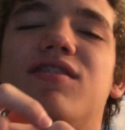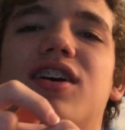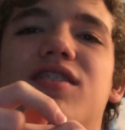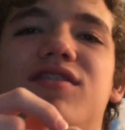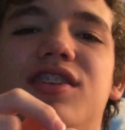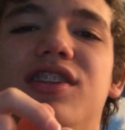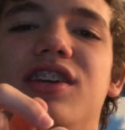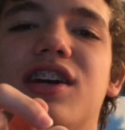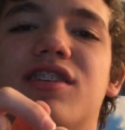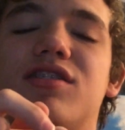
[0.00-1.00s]
I mean,
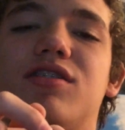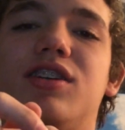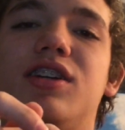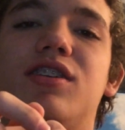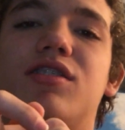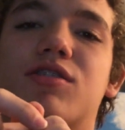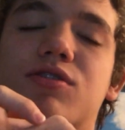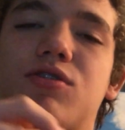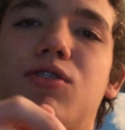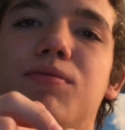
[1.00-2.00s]
yeah, there are
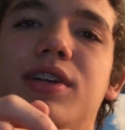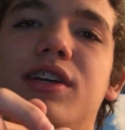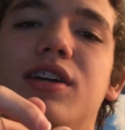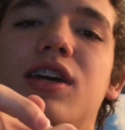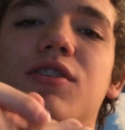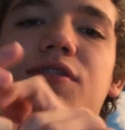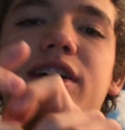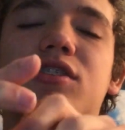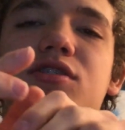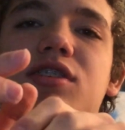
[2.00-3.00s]
so many
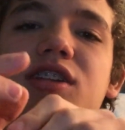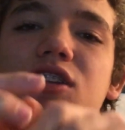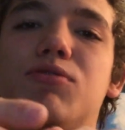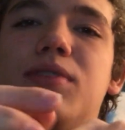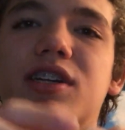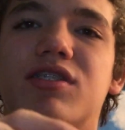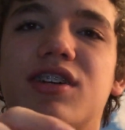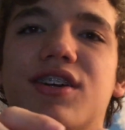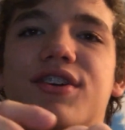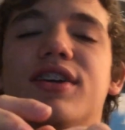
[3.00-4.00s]
factors that need to be
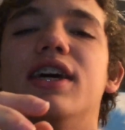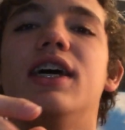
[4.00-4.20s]
considered,